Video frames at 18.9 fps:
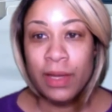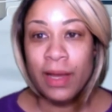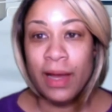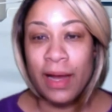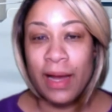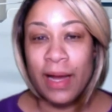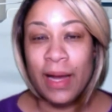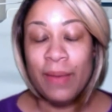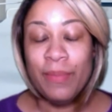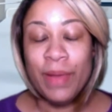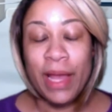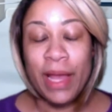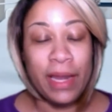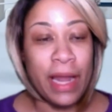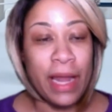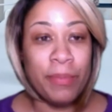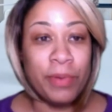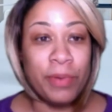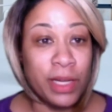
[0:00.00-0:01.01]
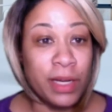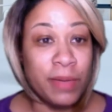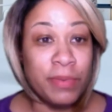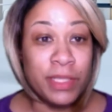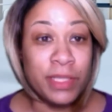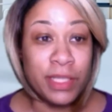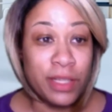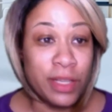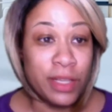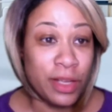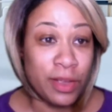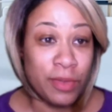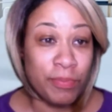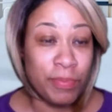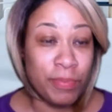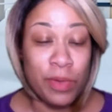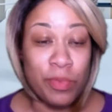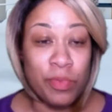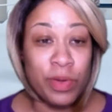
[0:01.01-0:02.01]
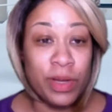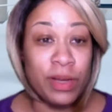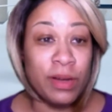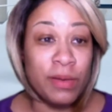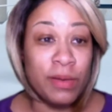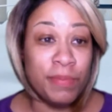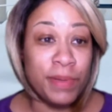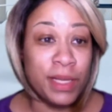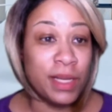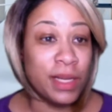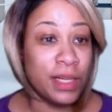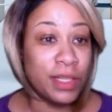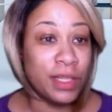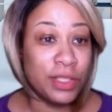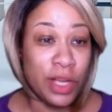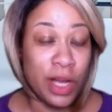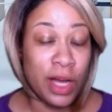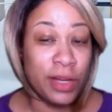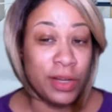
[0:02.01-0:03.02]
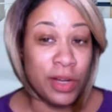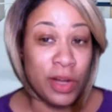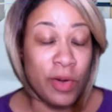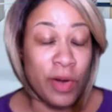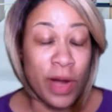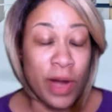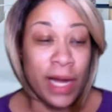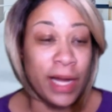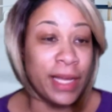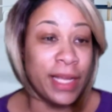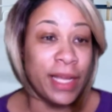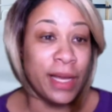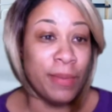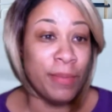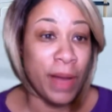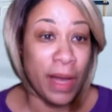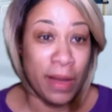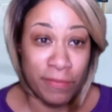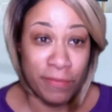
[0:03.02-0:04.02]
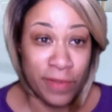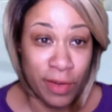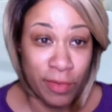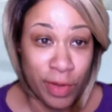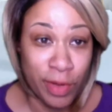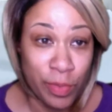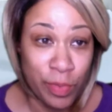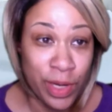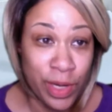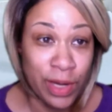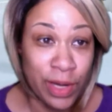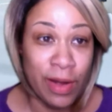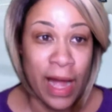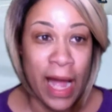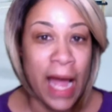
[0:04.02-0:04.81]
And I'm going to be real because y'all know how I am. I'm very real.